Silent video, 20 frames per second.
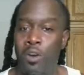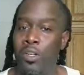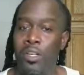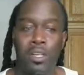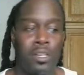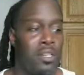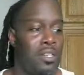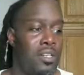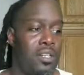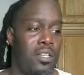
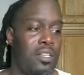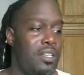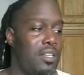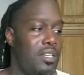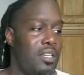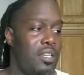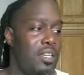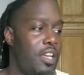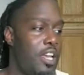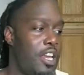
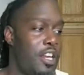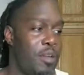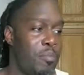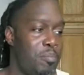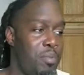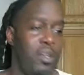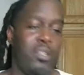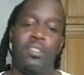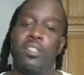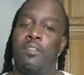folder
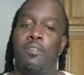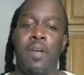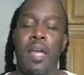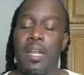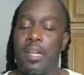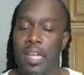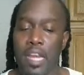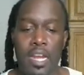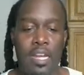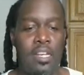and a
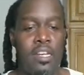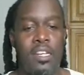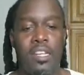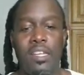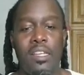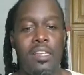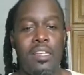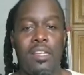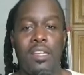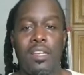book if I
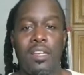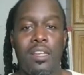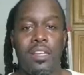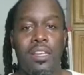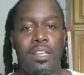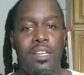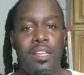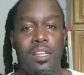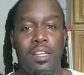needed it.